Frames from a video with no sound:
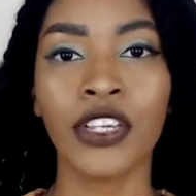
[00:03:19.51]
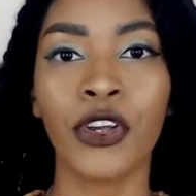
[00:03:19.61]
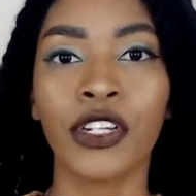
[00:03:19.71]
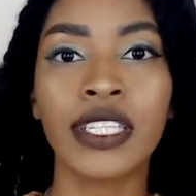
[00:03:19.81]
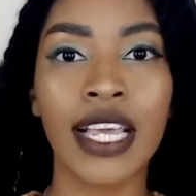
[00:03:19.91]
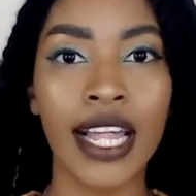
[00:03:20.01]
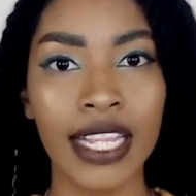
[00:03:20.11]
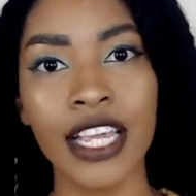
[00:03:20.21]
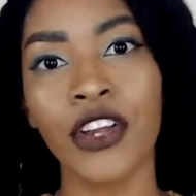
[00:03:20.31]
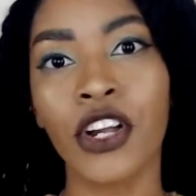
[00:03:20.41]
You're
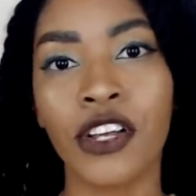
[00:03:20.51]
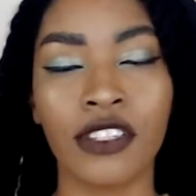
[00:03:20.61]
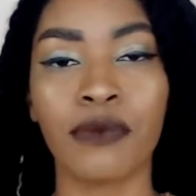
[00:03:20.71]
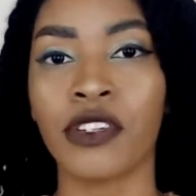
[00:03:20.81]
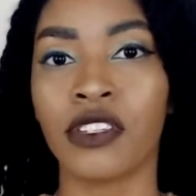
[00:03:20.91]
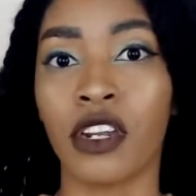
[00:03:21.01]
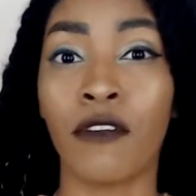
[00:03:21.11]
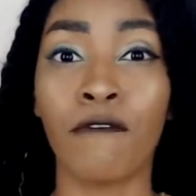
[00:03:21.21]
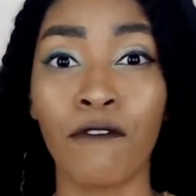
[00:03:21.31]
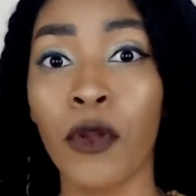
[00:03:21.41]
telling your customers in an
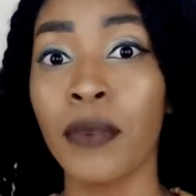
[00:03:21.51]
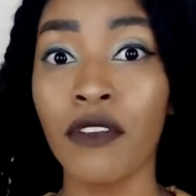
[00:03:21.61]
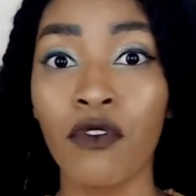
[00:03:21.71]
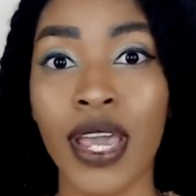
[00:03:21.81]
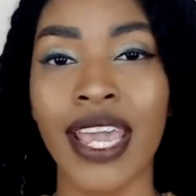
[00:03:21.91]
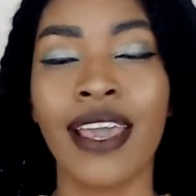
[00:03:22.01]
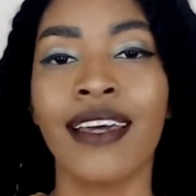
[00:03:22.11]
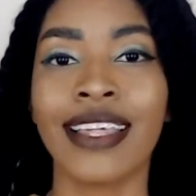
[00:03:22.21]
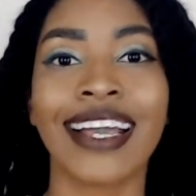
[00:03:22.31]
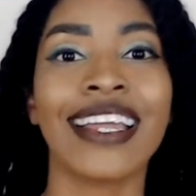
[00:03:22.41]
informative way
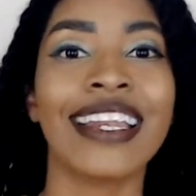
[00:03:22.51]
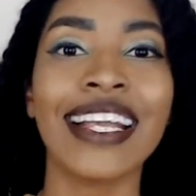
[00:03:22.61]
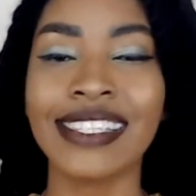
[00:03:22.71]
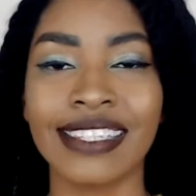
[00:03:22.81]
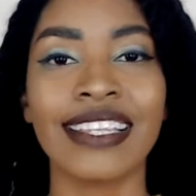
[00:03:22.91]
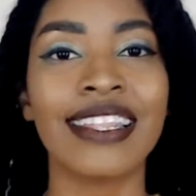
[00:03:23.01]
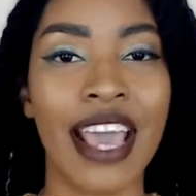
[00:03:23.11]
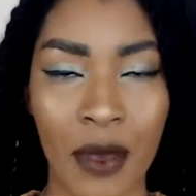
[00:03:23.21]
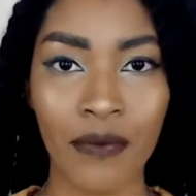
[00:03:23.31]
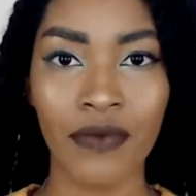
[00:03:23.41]
that connects to
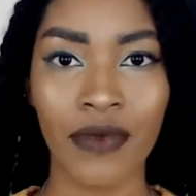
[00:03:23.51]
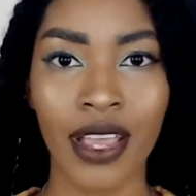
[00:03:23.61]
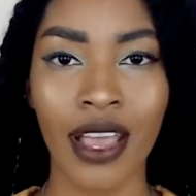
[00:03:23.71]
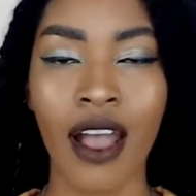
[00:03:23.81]
them